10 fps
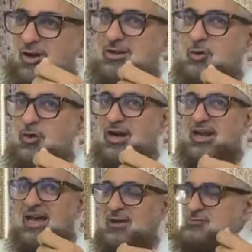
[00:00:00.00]
The one
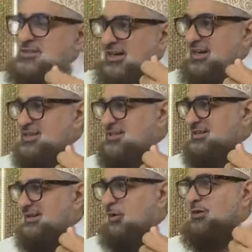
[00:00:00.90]
who alives the
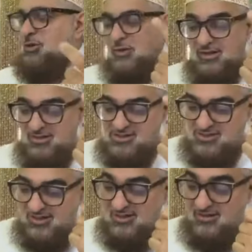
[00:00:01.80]
religion. How did you
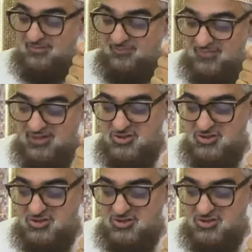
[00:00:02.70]
get this title?